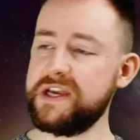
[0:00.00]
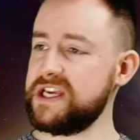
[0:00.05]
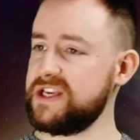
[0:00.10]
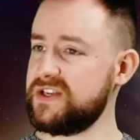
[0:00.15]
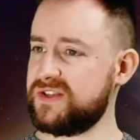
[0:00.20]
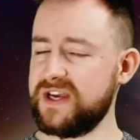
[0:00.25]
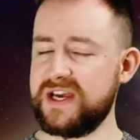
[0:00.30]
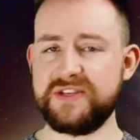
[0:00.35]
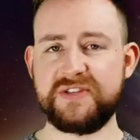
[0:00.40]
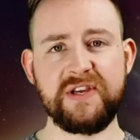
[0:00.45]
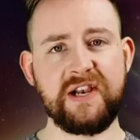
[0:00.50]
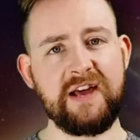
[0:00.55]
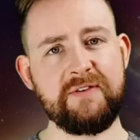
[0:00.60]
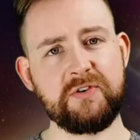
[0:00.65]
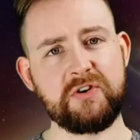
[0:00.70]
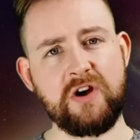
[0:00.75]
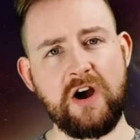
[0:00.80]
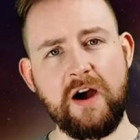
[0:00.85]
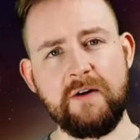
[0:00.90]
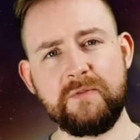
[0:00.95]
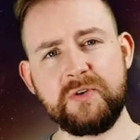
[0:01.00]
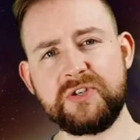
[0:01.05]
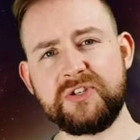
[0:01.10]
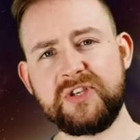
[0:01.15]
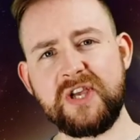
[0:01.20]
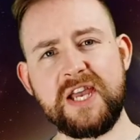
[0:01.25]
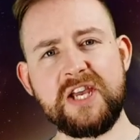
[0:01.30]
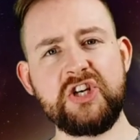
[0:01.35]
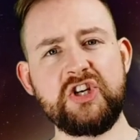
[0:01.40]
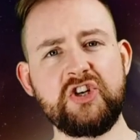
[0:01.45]
He says he'll have a
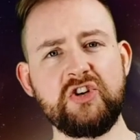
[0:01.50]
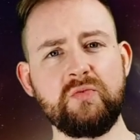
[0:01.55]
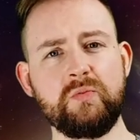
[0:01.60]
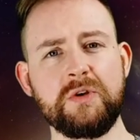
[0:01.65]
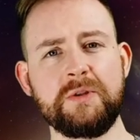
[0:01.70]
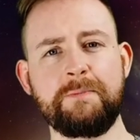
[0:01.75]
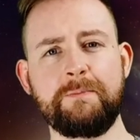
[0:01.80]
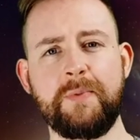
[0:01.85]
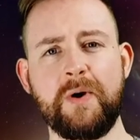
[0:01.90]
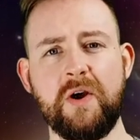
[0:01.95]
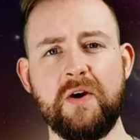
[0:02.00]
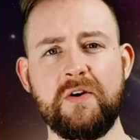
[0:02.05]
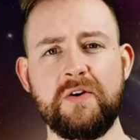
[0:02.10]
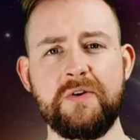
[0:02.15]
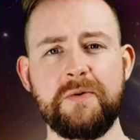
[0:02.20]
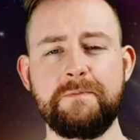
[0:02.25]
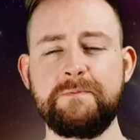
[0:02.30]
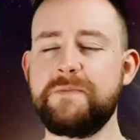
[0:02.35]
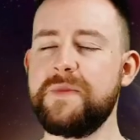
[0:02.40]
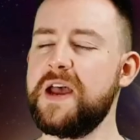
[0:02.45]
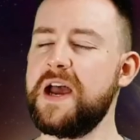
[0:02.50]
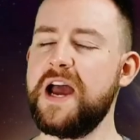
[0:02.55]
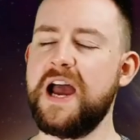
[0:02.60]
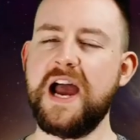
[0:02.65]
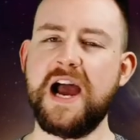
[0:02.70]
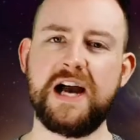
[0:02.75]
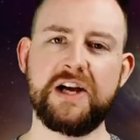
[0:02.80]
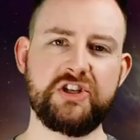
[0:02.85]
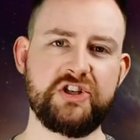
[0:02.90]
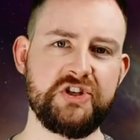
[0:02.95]
conversation with Burnham,
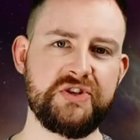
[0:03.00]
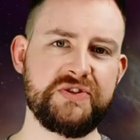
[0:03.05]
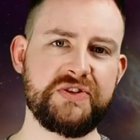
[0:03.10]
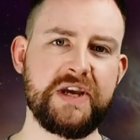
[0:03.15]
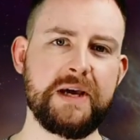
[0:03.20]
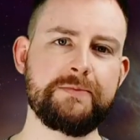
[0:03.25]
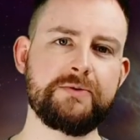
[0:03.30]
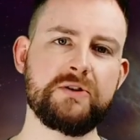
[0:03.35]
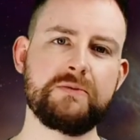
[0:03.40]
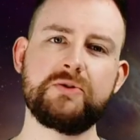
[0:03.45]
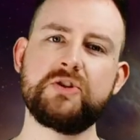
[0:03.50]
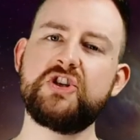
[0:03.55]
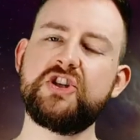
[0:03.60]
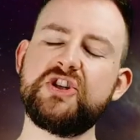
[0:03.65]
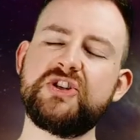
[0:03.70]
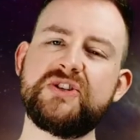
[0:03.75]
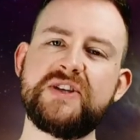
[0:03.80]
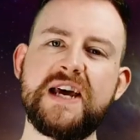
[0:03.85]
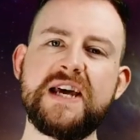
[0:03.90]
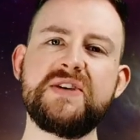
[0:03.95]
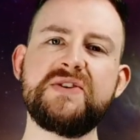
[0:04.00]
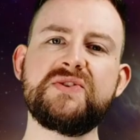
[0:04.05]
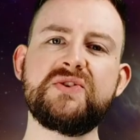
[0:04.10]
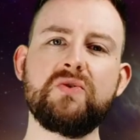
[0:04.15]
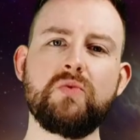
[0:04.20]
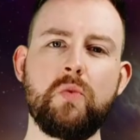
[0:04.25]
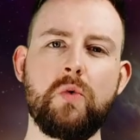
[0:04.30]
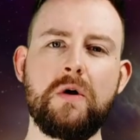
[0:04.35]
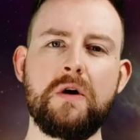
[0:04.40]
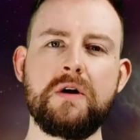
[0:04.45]
and she steps up and she says
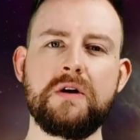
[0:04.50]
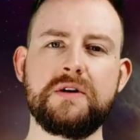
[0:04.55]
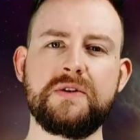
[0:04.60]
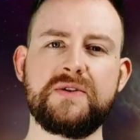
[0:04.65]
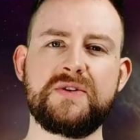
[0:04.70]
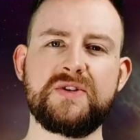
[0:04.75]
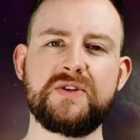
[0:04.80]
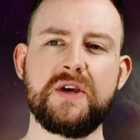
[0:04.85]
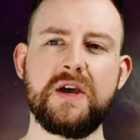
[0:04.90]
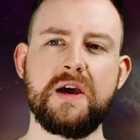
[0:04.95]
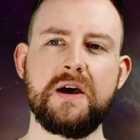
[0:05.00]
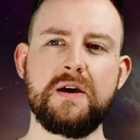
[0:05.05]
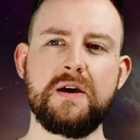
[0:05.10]
the words